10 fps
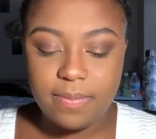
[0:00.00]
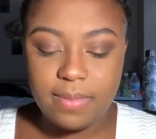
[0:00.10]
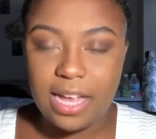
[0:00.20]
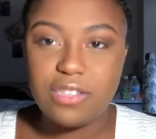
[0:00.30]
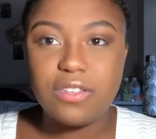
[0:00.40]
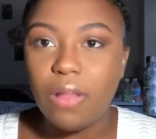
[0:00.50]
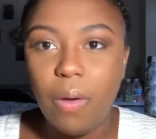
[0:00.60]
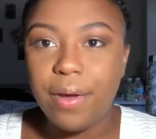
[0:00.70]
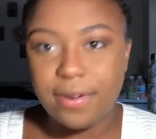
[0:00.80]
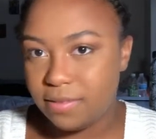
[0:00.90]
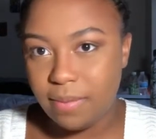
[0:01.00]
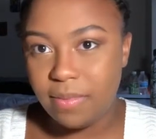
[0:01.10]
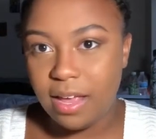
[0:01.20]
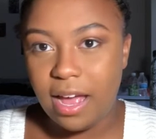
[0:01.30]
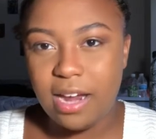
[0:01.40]
like slogan or
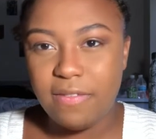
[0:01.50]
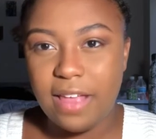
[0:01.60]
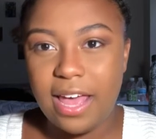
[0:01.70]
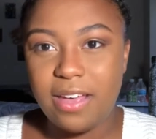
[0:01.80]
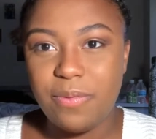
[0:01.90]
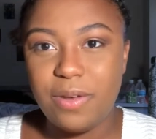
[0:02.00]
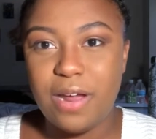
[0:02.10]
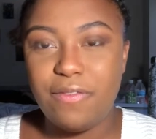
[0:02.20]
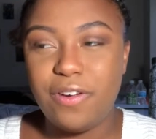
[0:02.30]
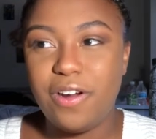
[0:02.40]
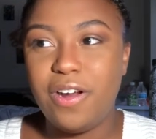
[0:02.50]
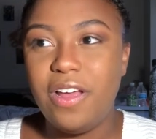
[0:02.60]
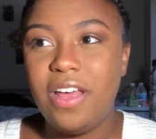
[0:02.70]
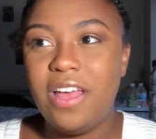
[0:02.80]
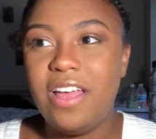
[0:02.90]
something. Kind of like whenever,
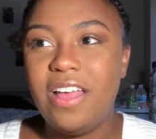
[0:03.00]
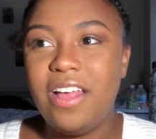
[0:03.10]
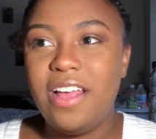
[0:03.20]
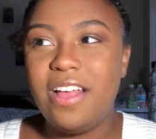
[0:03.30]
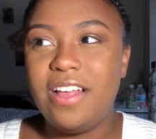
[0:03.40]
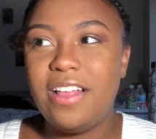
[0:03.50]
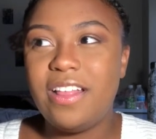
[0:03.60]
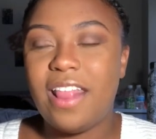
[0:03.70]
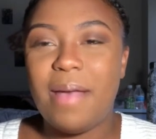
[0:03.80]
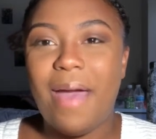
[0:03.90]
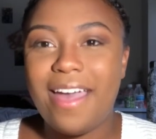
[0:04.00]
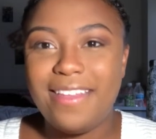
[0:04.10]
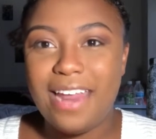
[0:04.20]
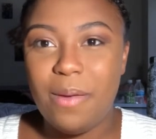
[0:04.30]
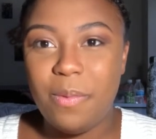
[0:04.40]
like back in
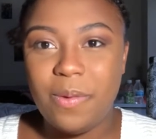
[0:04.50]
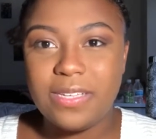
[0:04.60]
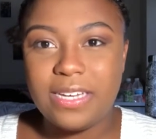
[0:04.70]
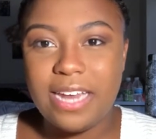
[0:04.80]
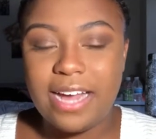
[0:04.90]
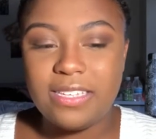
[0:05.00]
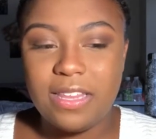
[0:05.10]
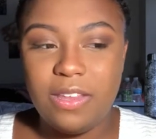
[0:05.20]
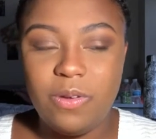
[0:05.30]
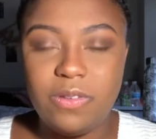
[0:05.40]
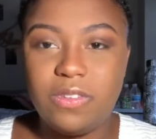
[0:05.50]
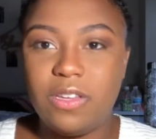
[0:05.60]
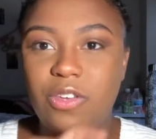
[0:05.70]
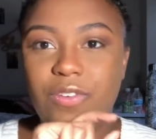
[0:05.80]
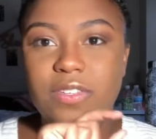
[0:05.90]
the day when we would send texts and you
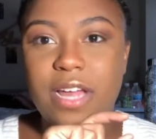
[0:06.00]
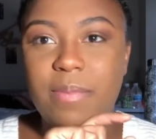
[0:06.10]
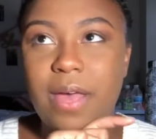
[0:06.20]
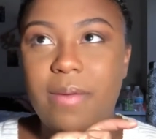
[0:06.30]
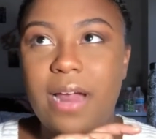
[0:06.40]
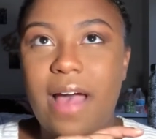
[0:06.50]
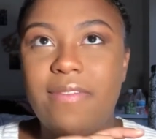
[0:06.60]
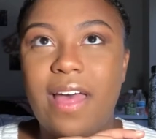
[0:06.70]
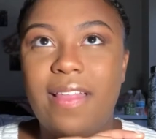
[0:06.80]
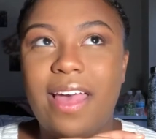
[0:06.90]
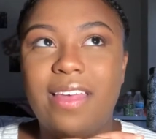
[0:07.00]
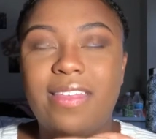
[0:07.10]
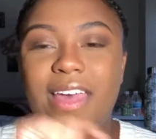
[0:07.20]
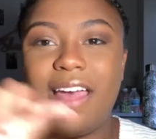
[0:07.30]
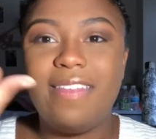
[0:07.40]
used to be able to have that like
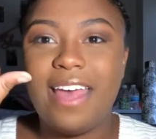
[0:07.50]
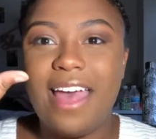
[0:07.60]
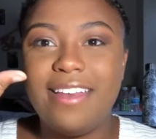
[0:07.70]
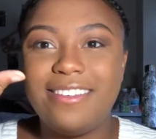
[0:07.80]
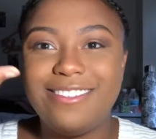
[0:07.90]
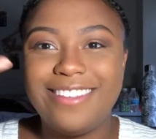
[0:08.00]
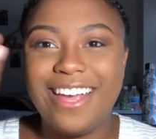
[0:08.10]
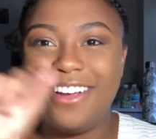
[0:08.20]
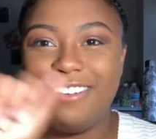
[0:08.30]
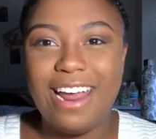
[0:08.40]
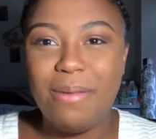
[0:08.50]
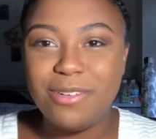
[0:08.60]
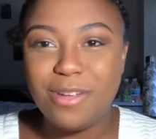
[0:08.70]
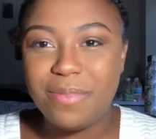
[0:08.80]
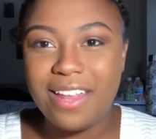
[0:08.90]
thing at the end, like your name
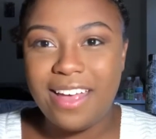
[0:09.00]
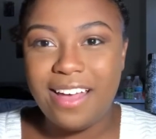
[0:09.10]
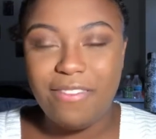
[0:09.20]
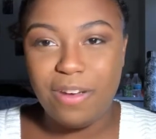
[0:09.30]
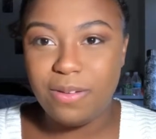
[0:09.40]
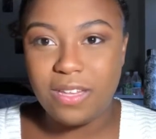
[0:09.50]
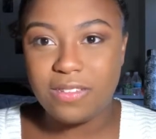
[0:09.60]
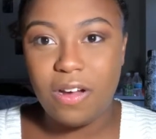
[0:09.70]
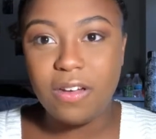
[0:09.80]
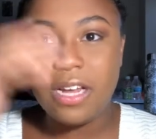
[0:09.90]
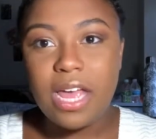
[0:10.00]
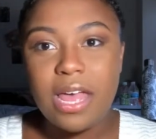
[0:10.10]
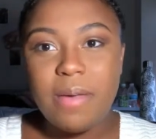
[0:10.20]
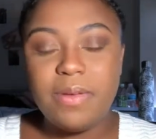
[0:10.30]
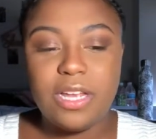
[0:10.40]
or something. I forget what that's called.
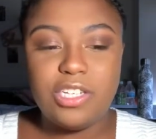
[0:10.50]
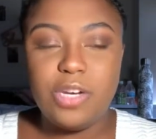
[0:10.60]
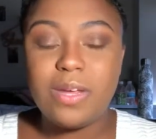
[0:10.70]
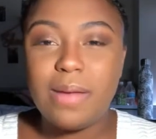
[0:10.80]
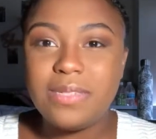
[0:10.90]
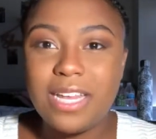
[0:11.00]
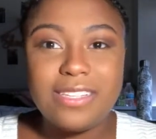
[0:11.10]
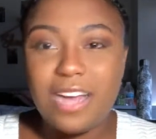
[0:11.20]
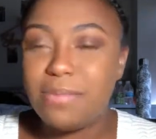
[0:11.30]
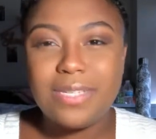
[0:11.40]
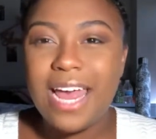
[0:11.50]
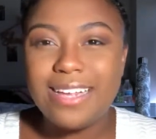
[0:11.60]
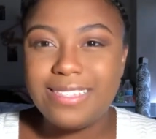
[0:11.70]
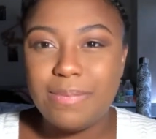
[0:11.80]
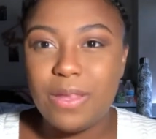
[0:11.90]
But like she would kept
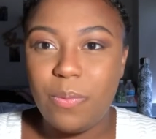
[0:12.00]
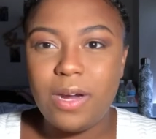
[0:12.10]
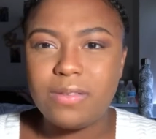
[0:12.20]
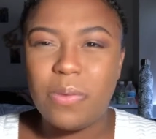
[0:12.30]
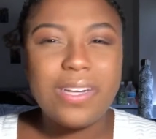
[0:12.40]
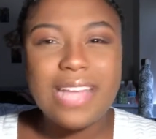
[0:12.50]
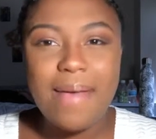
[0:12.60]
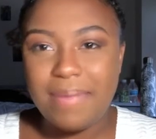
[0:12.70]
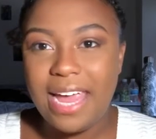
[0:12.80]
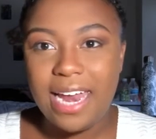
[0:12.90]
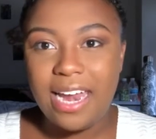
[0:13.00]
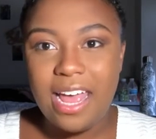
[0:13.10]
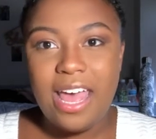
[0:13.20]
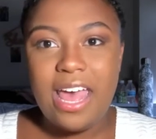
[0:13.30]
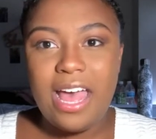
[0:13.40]
saying something weird. I was like, what does that mean?
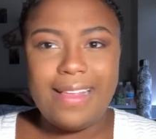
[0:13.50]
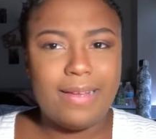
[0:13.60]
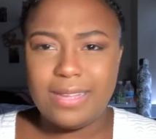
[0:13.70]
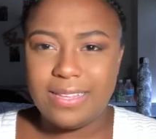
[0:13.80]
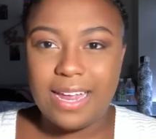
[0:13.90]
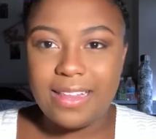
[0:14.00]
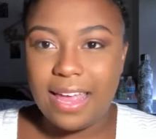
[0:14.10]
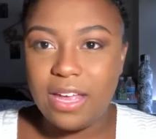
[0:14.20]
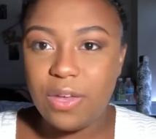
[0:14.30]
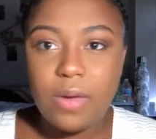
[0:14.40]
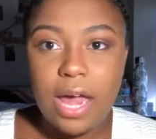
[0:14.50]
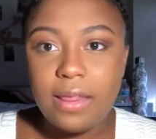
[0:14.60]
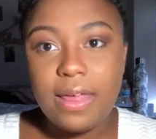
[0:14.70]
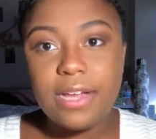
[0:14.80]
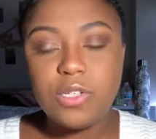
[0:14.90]
And I was like, is that like a
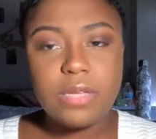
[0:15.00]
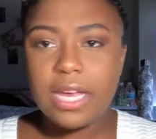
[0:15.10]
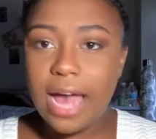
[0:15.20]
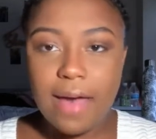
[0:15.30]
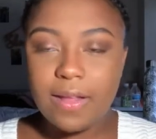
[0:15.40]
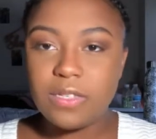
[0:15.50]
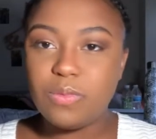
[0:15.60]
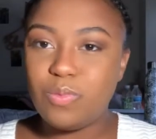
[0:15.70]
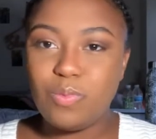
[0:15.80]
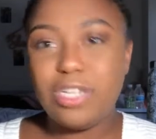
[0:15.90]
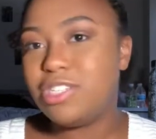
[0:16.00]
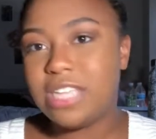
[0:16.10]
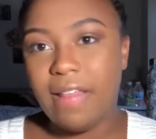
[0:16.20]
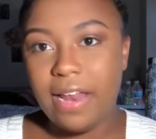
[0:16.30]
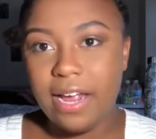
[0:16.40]
UK thing? And she was like, yeah, that's, we just
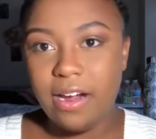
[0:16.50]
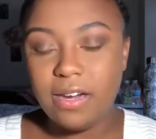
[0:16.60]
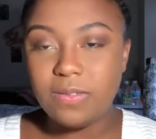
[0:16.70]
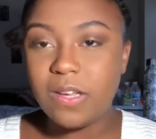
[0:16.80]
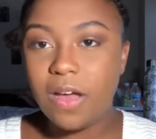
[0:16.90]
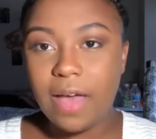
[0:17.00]
say that here. And I was like,